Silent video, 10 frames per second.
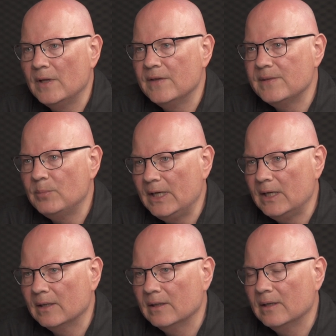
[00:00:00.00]
in the
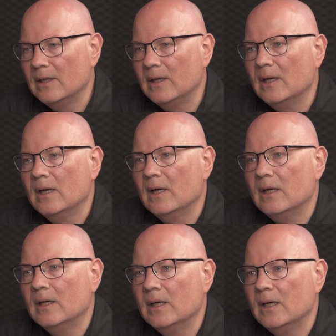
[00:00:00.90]
spring,
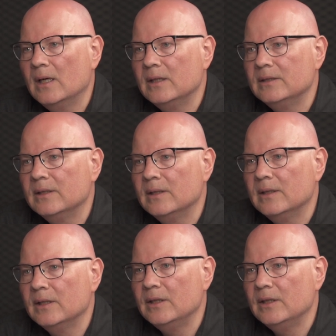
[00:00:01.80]
the